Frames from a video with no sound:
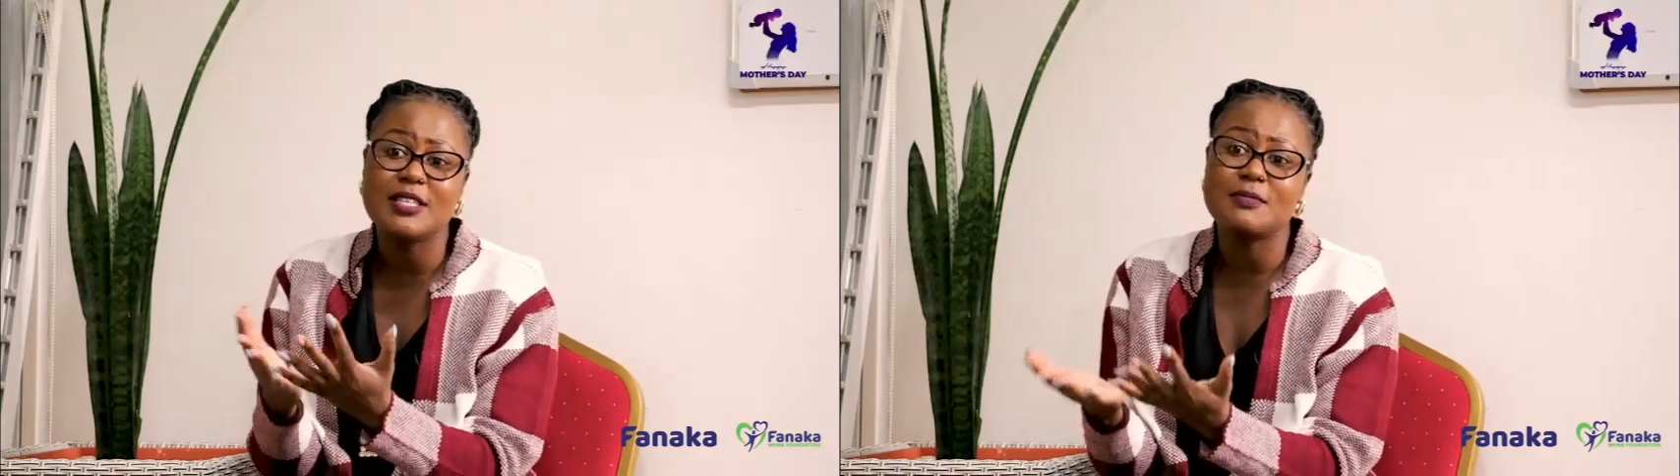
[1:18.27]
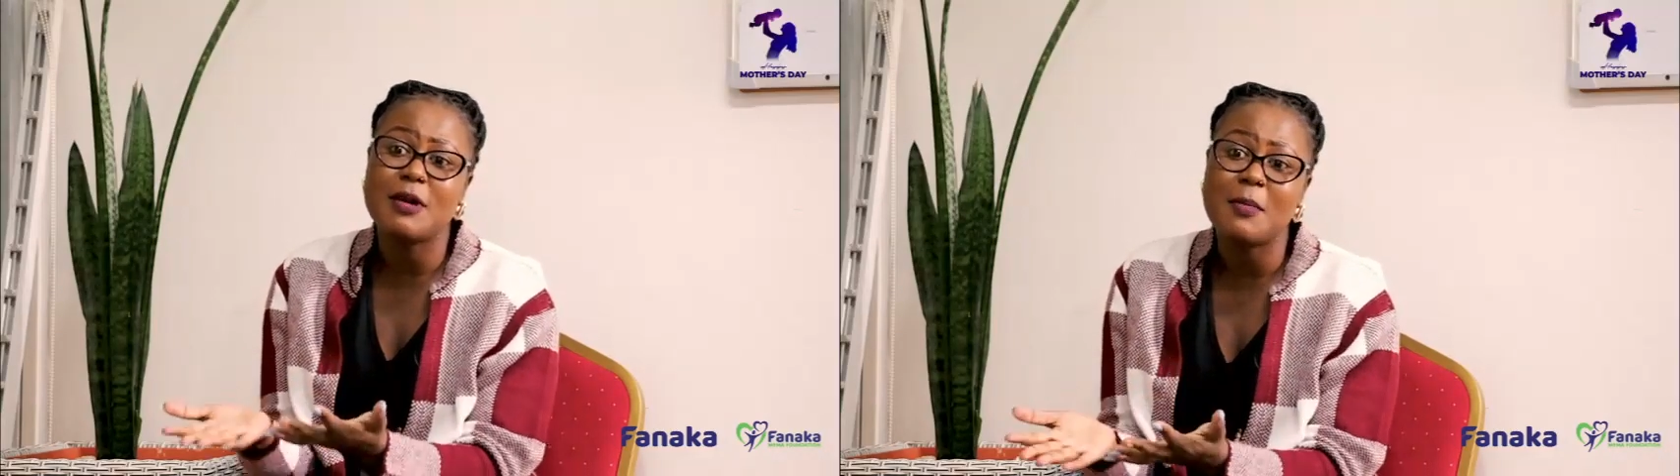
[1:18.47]

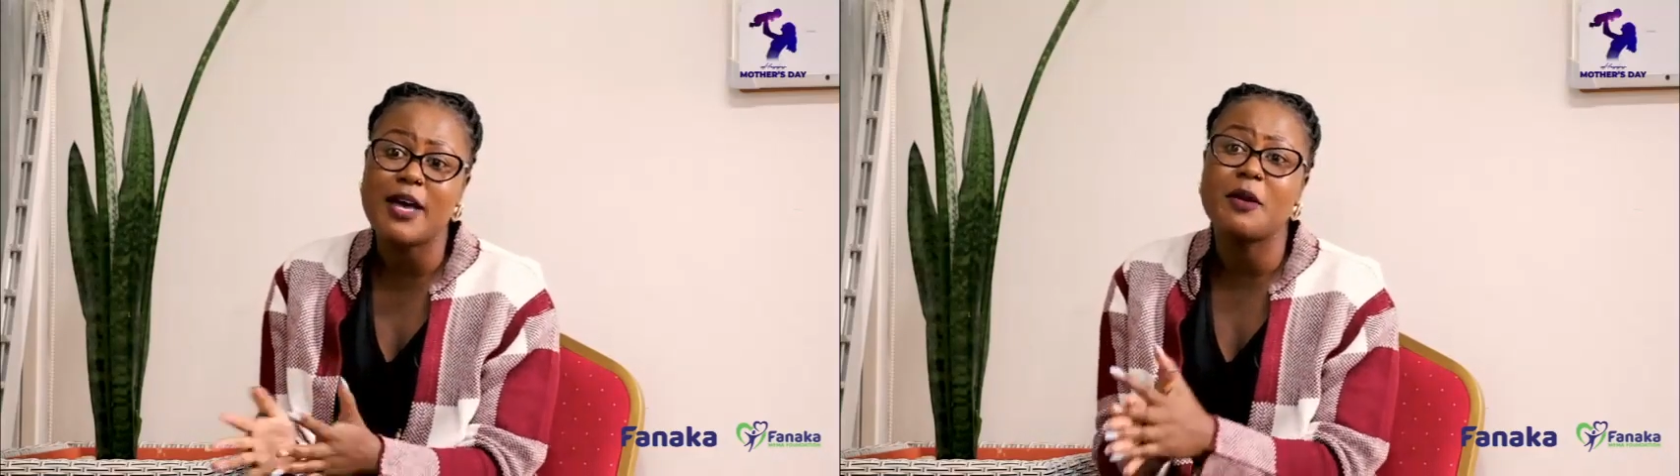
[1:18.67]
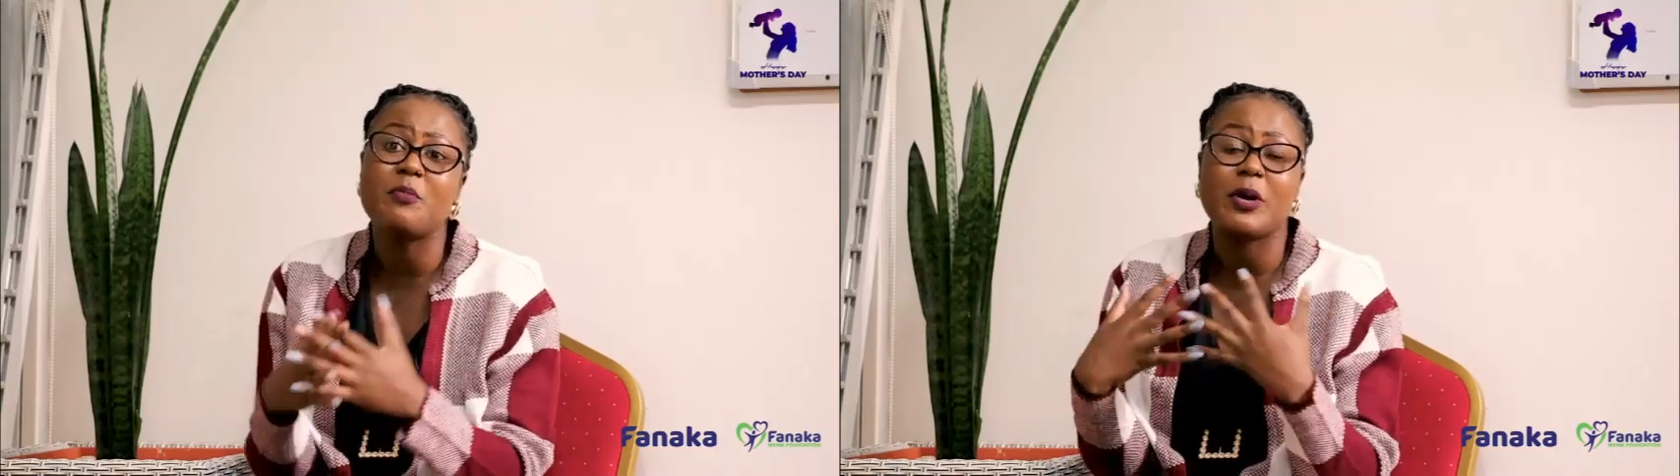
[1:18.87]
this
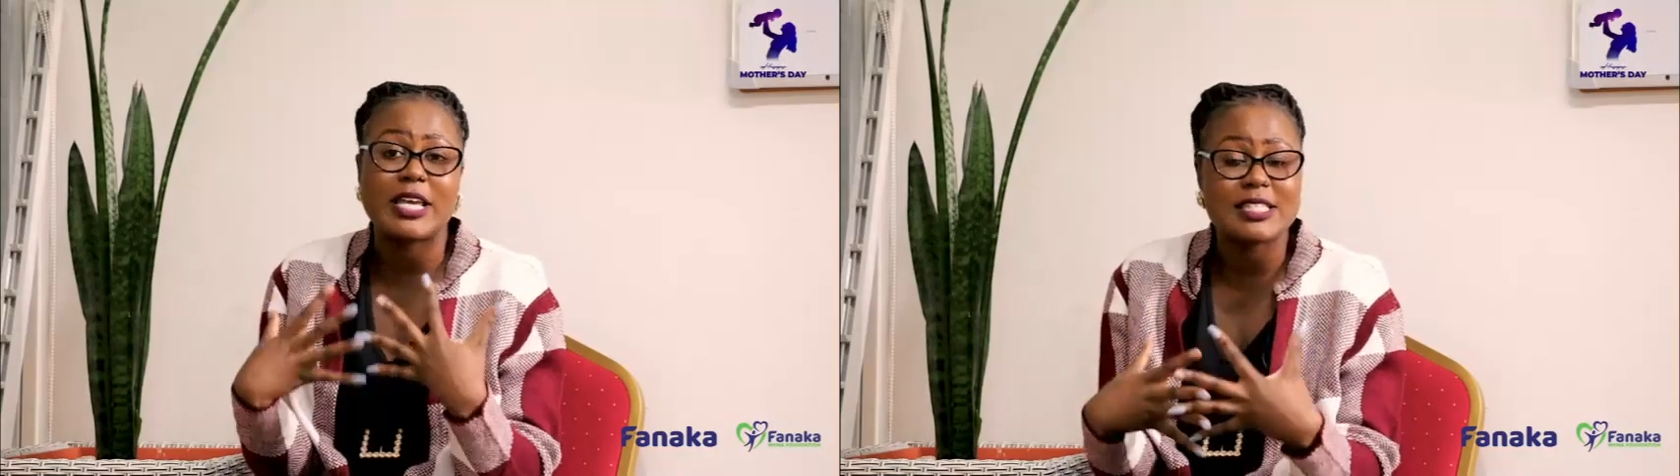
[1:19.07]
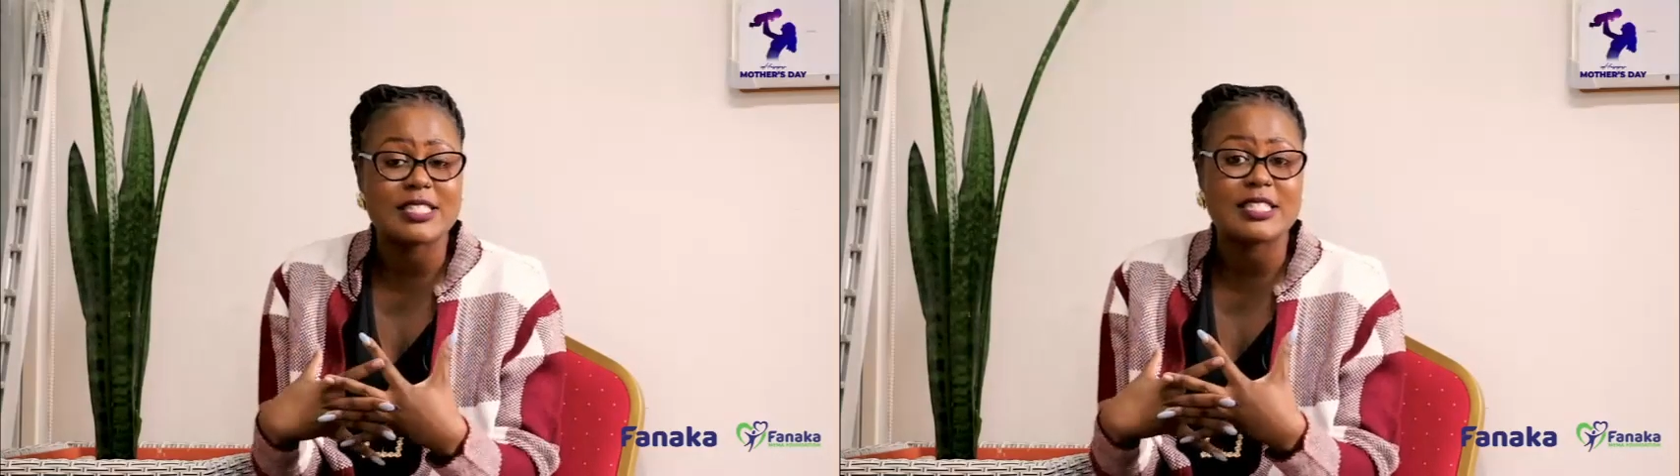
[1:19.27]
mama
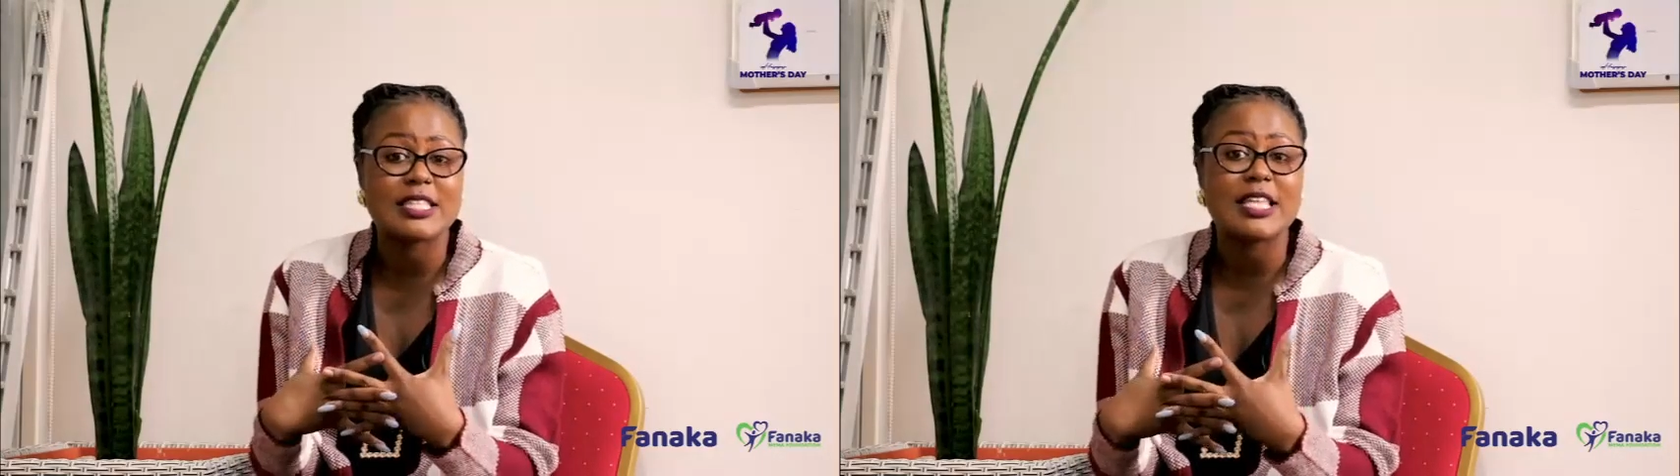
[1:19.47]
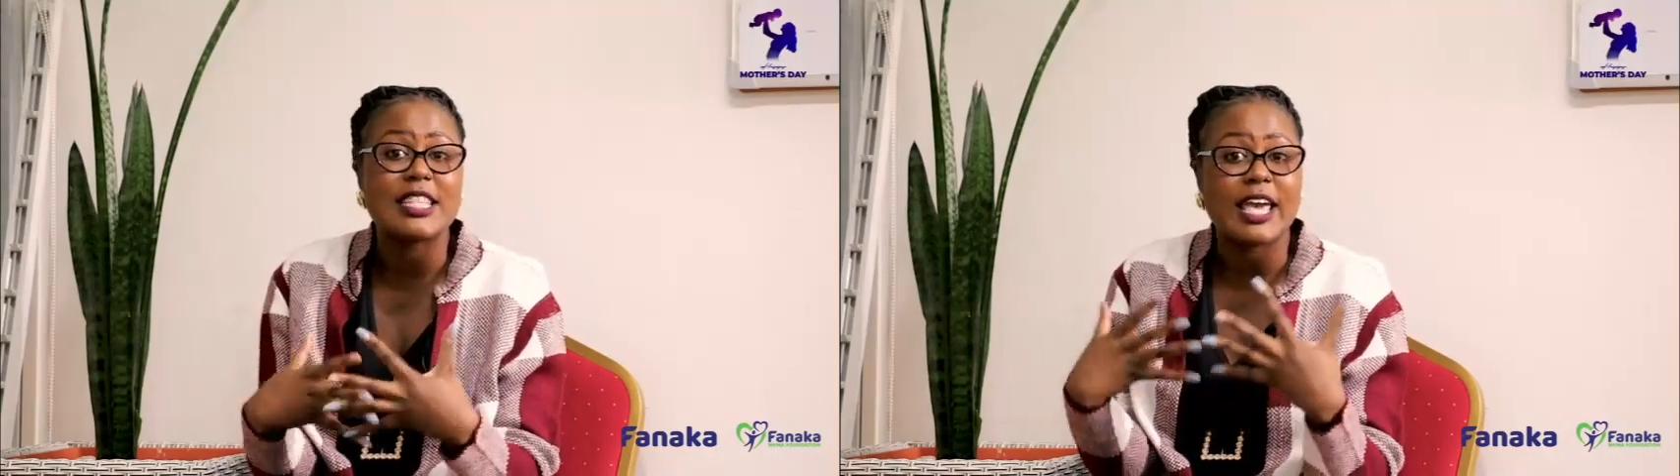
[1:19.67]

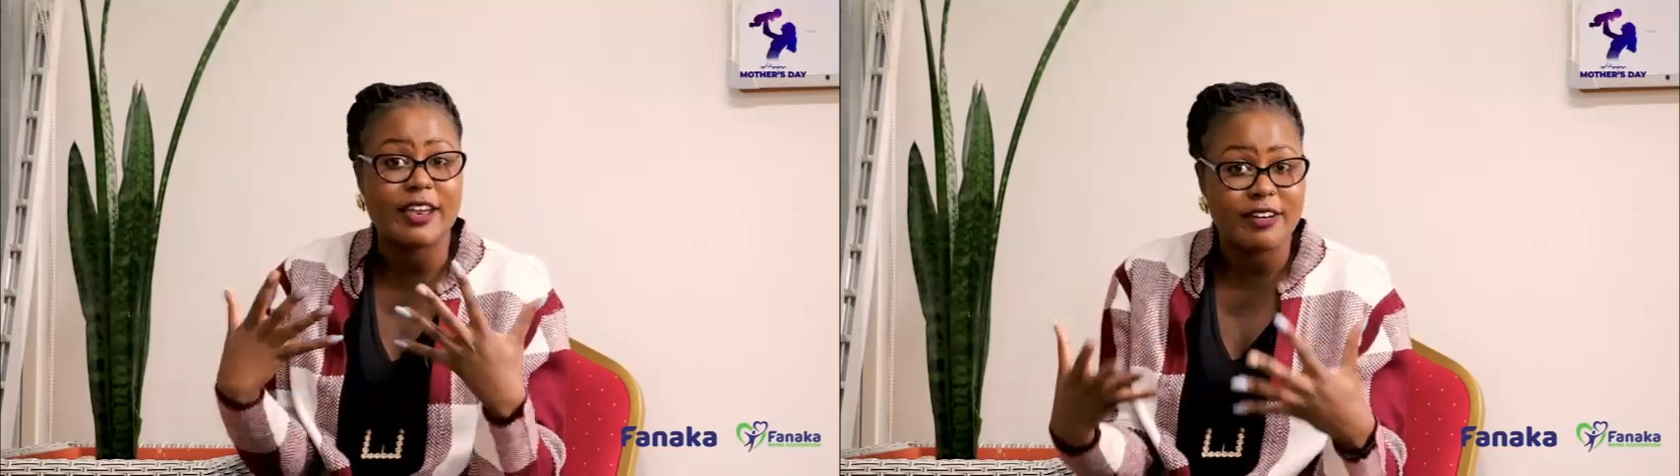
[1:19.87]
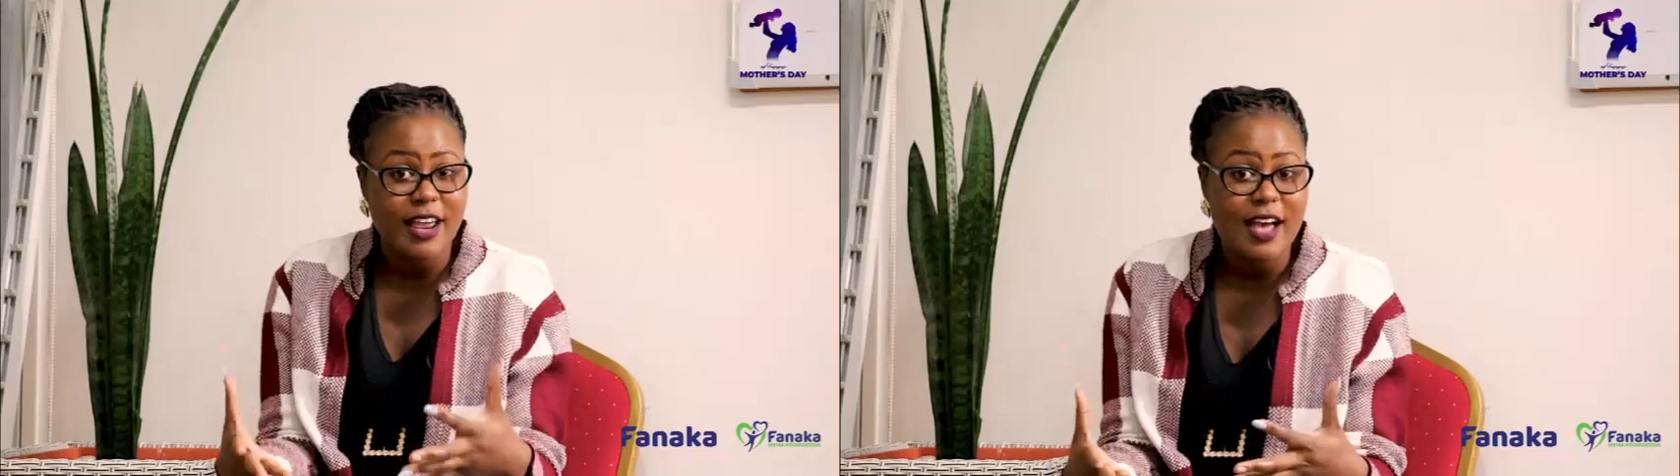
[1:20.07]
embraced the
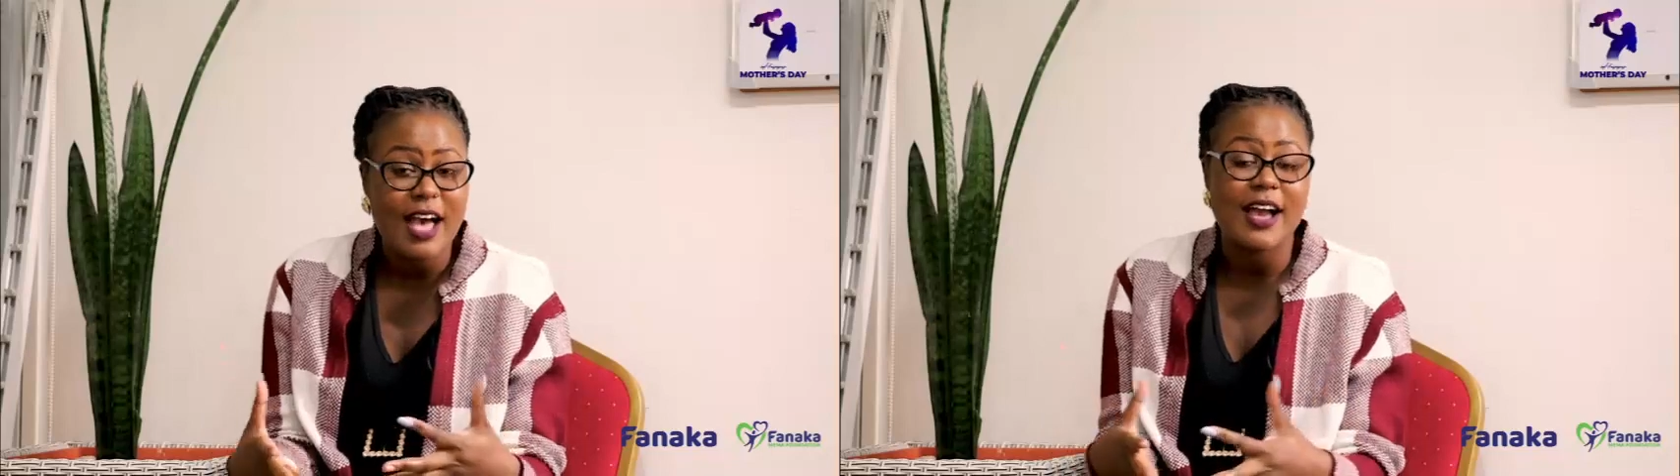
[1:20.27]
area,